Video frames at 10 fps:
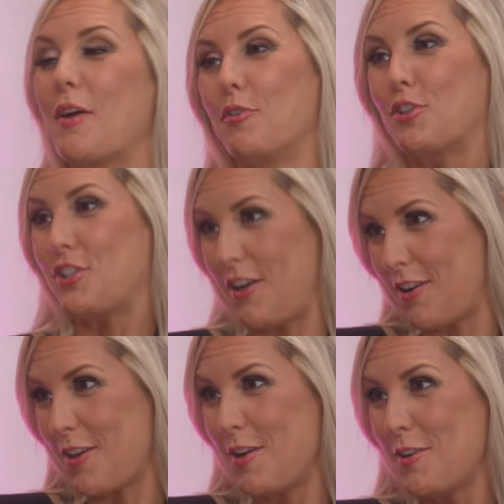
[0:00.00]
will
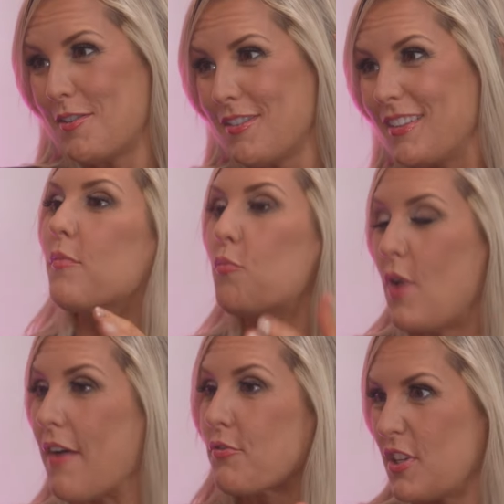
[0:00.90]
share though,
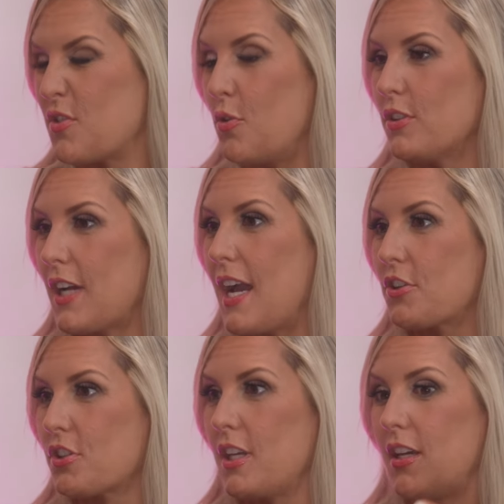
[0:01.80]
after he sold,
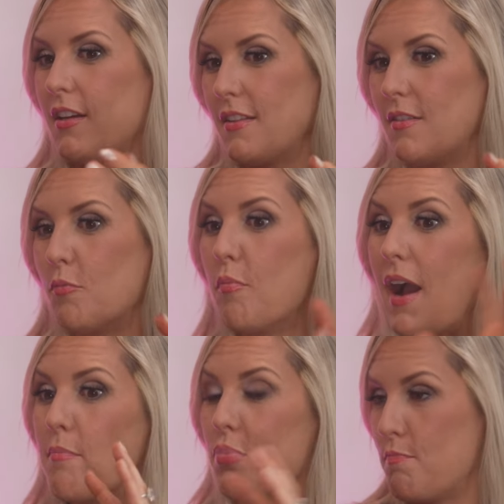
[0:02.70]

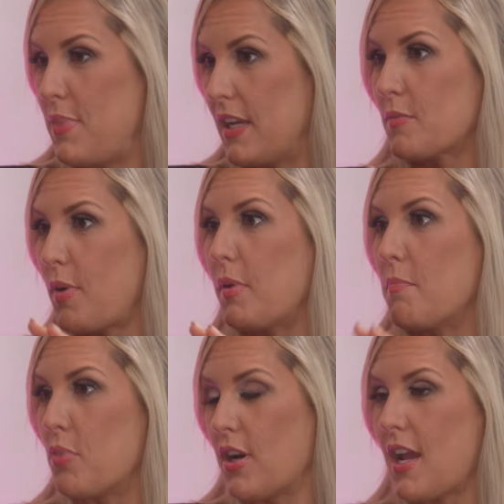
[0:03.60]
my biggest probably
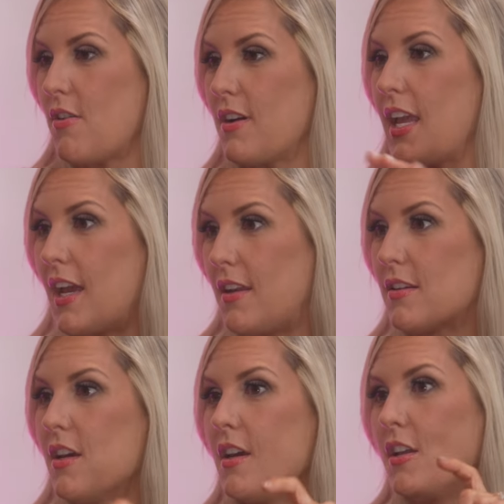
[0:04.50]
burnout
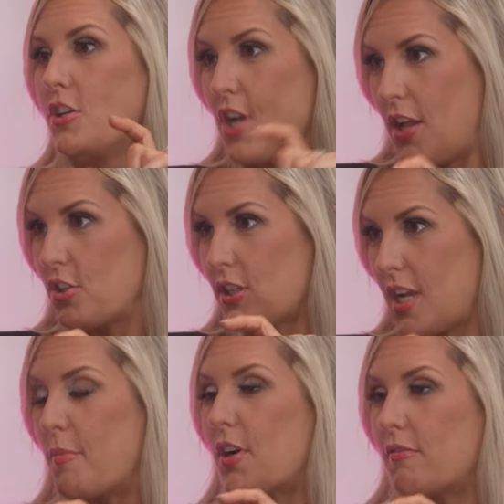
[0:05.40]
and challenging
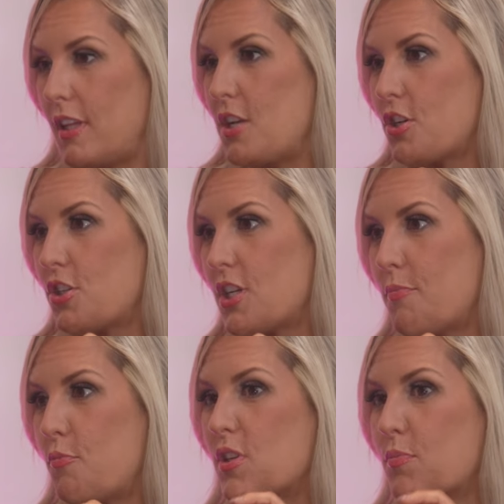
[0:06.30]
time in our
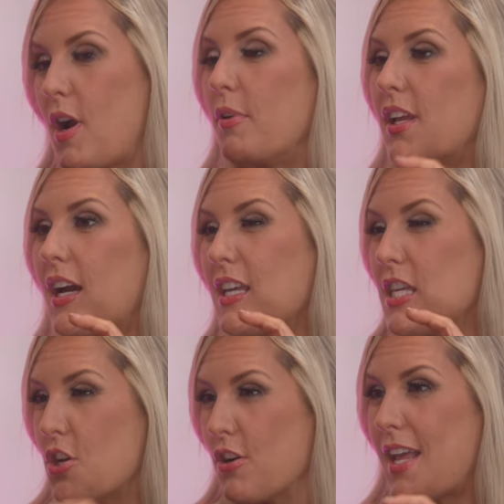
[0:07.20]
relationship was probably
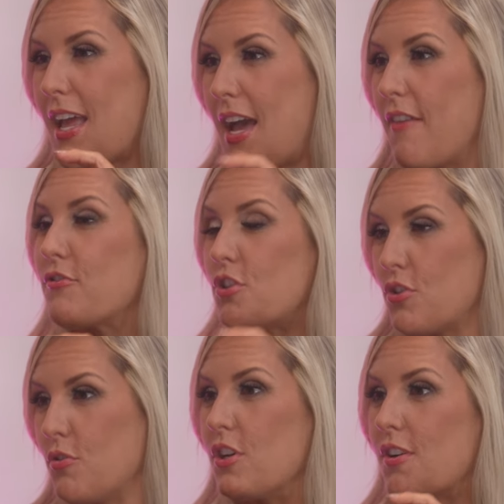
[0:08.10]
1.5 to
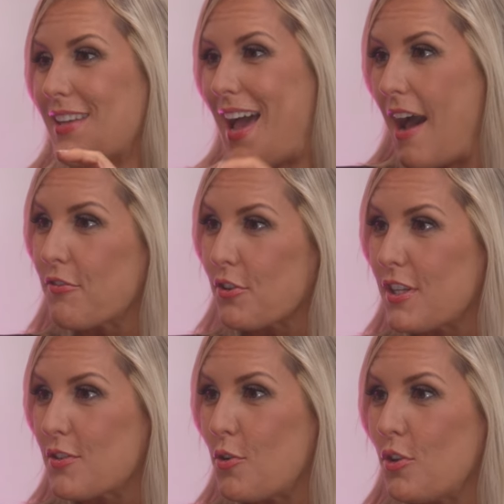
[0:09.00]
2 years after
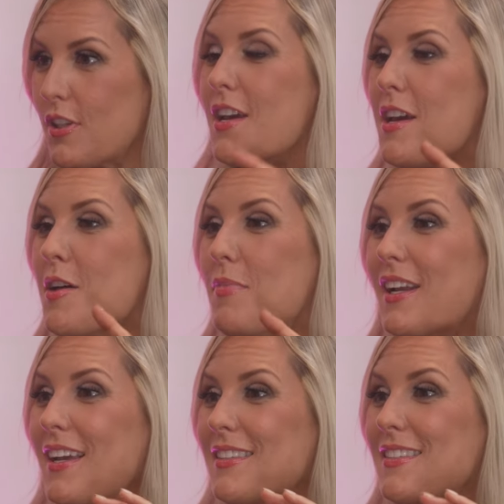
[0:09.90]
he sold.
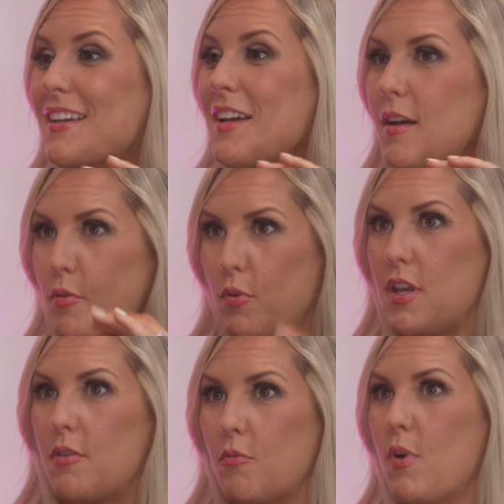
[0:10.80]
Because I
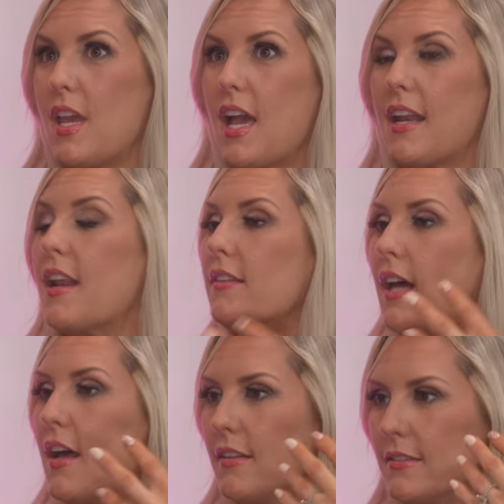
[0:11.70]
mean, we had
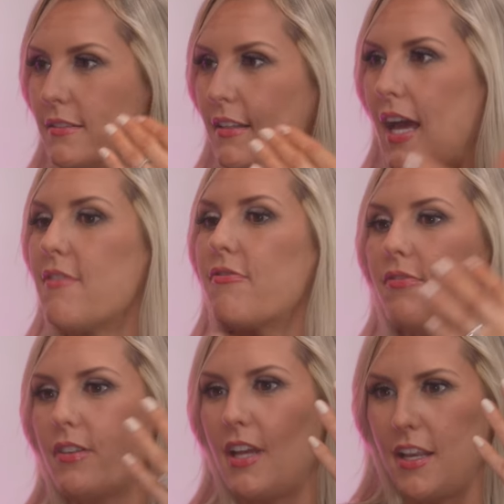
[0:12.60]
a
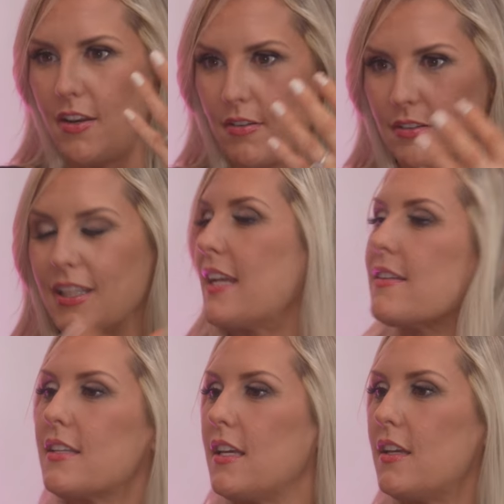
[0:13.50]
life and
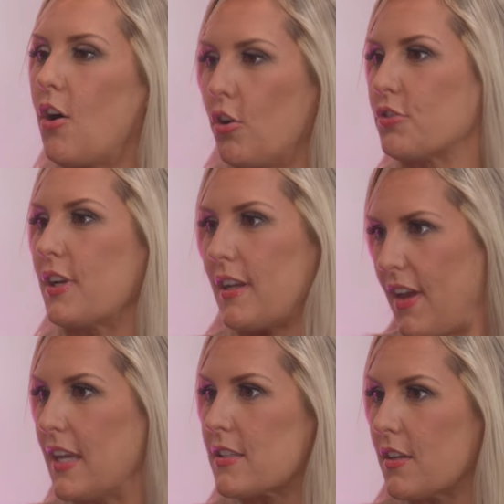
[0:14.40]
legacy altering
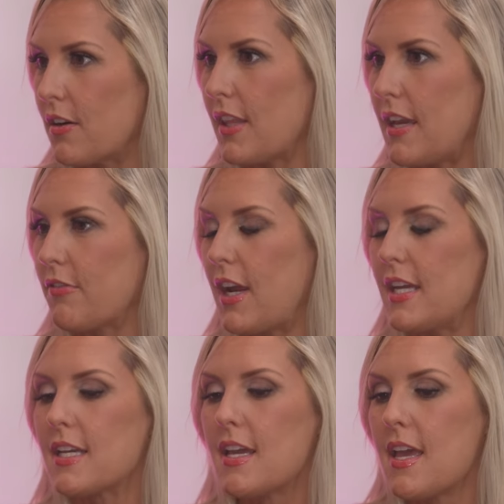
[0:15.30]
event in our life,
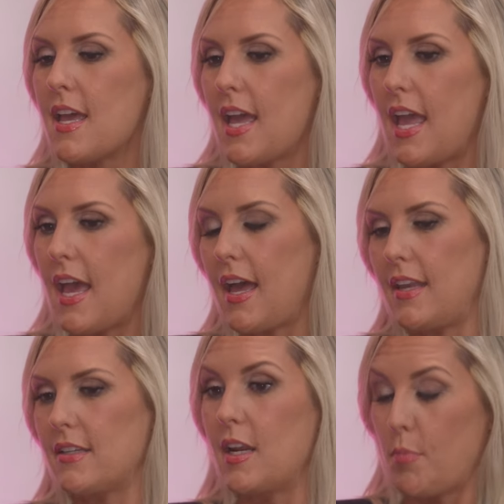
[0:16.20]
right?
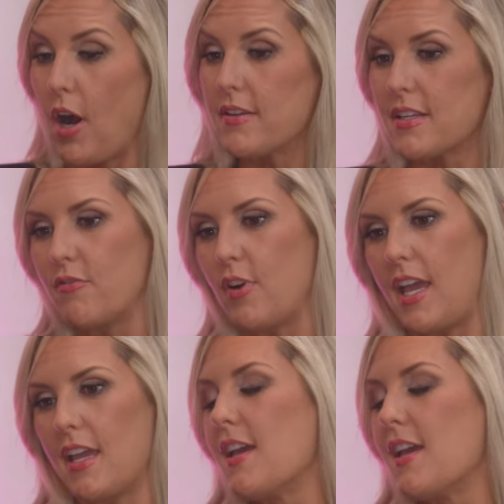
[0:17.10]
And in a positive way.